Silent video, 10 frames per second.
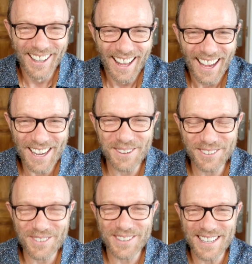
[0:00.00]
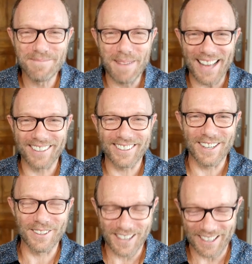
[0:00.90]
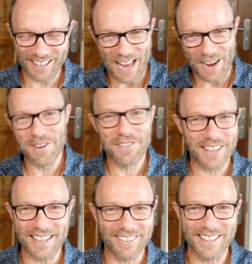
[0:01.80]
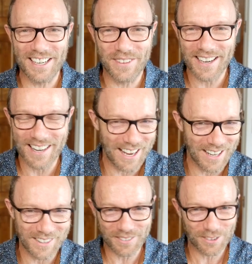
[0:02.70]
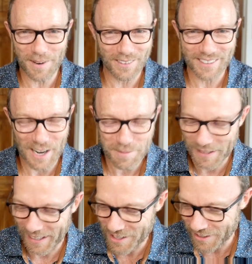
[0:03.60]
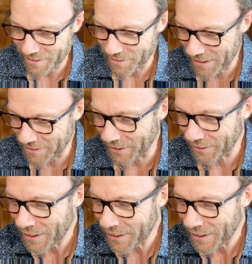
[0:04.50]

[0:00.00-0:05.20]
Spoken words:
And it was a really bad, it was like an out-of-date CV, and I hadn't smartened it up in ages and whatever else.